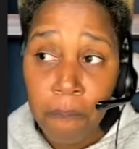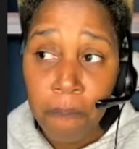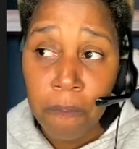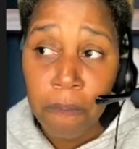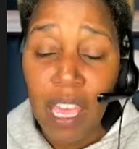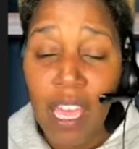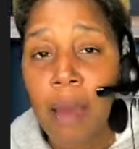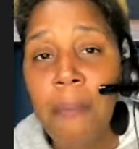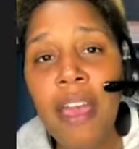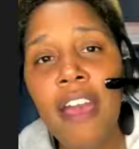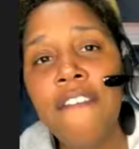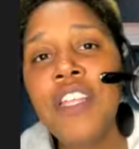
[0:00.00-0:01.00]
And I'm going to
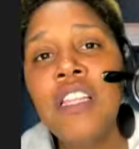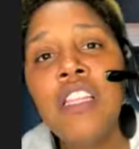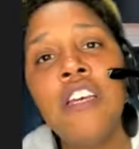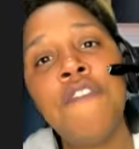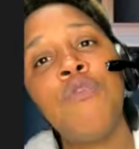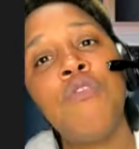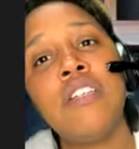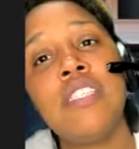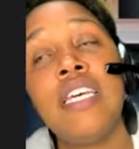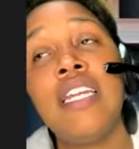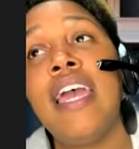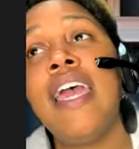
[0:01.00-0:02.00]
have to live through this.
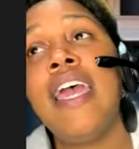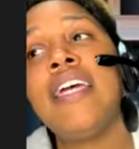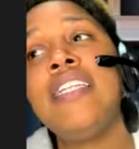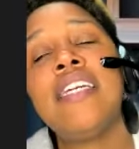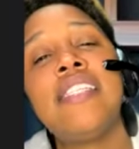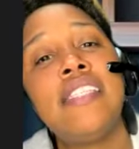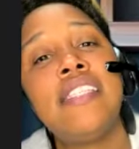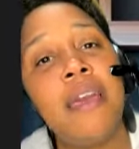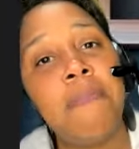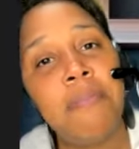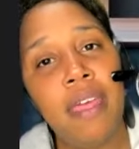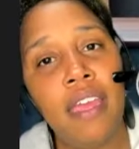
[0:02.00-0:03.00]
And I had to accept
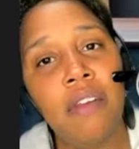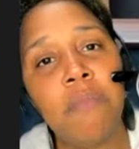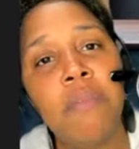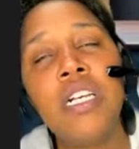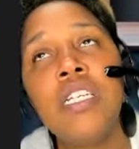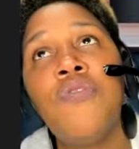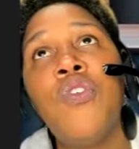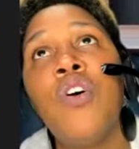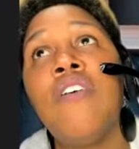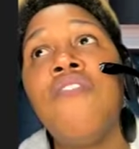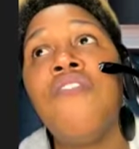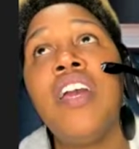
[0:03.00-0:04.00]
that because for a
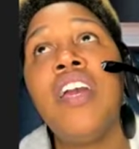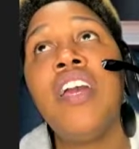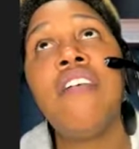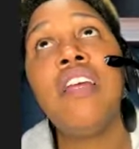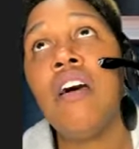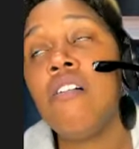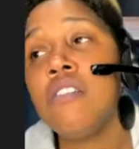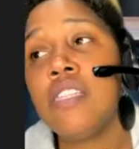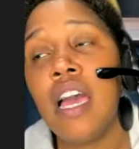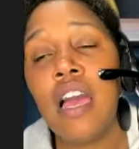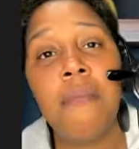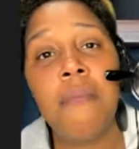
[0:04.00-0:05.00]
very long
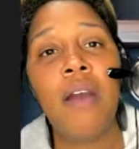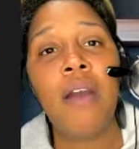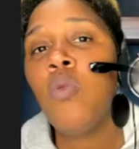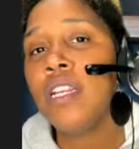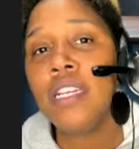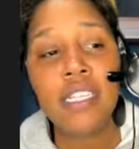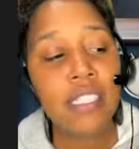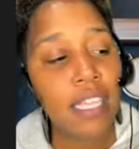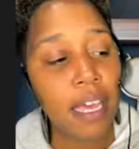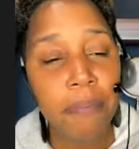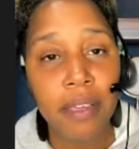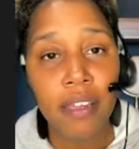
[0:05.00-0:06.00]
time, I wouldn't accept
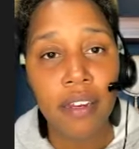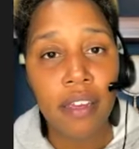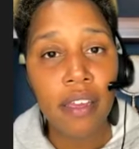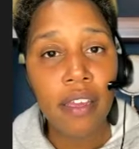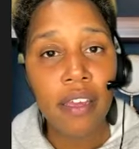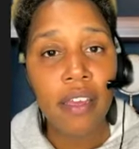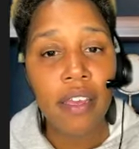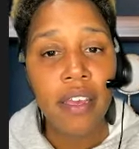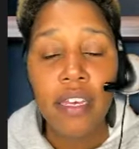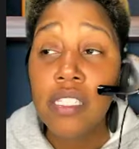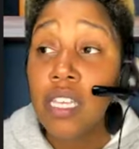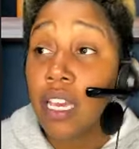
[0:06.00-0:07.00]
it. It's
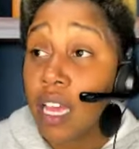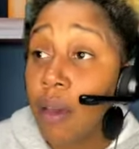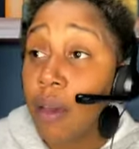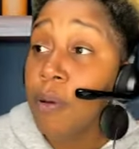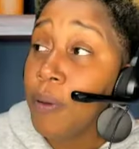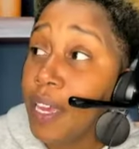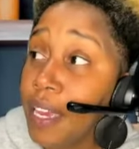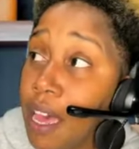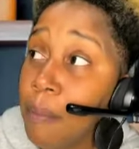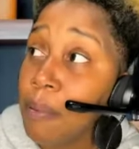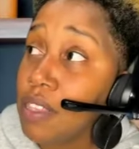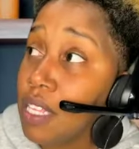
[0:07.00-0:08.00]
like I would wake up
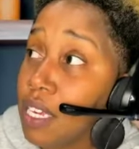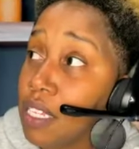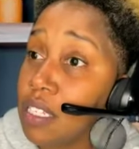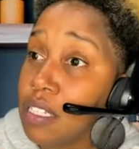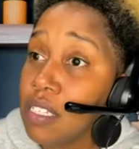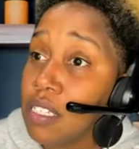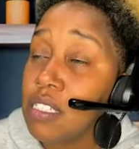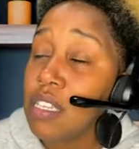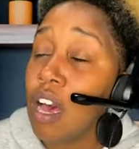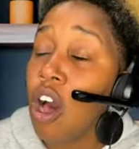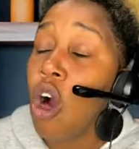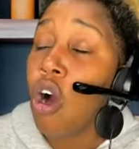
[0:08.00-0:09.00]
and think, this is
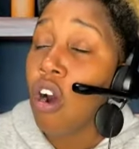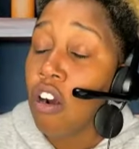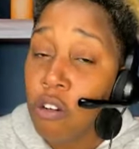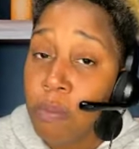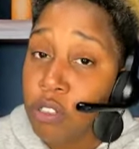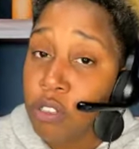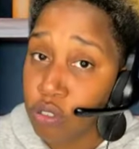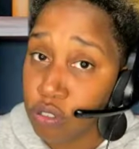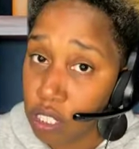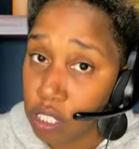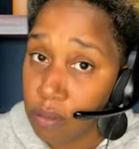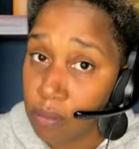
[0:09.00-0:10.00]
a horrible
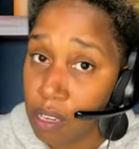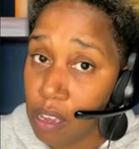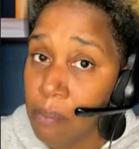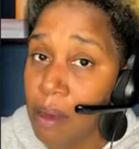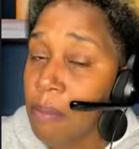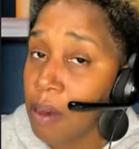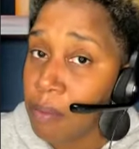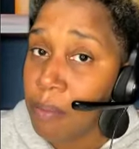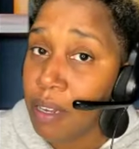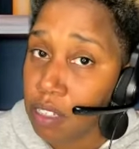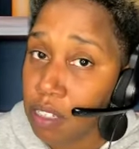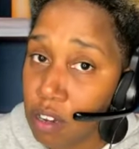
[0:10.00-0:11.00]
dream. And my mom about
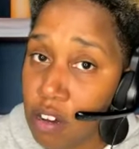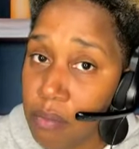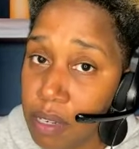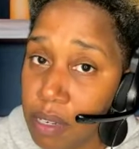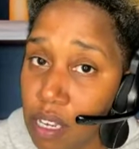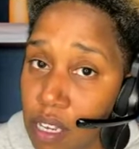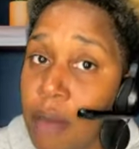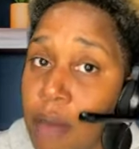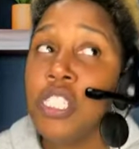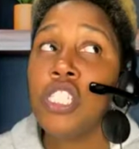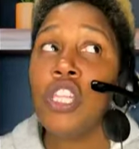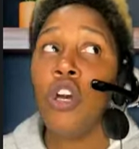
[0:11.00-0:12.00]
to call me. I'm
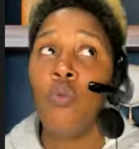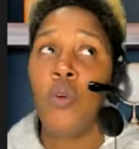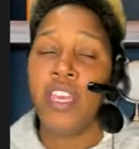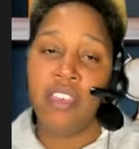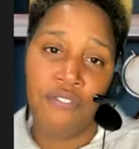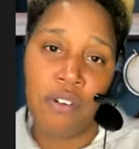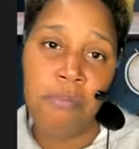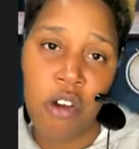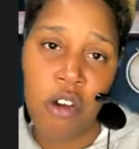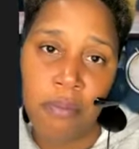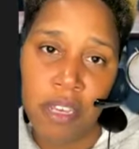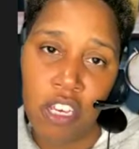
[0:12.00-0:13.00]
still waiting for
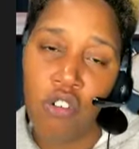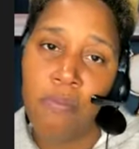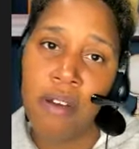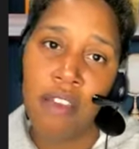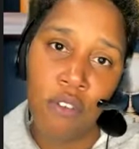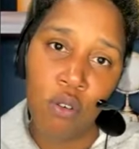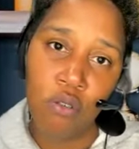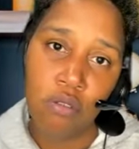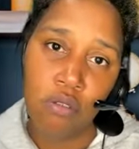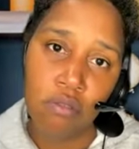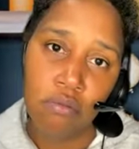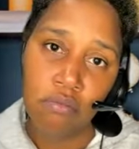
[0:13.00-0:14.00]
mommy on my phone.
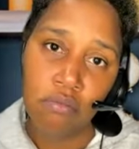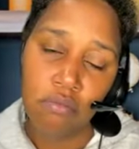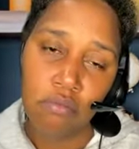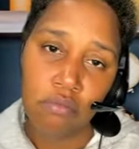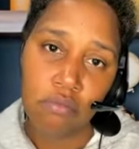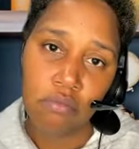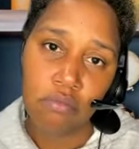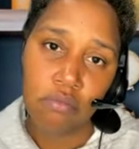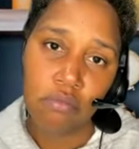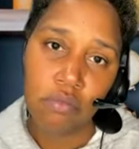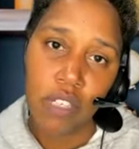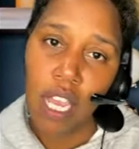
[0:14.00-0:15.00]

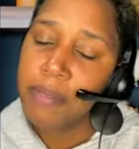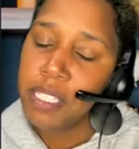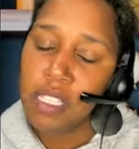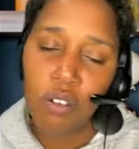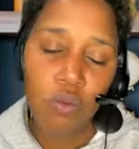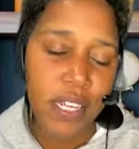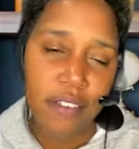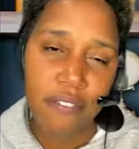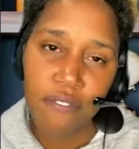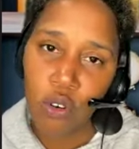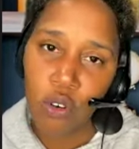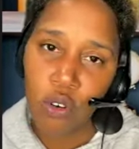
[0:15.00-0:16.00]
I'm still waiting for it.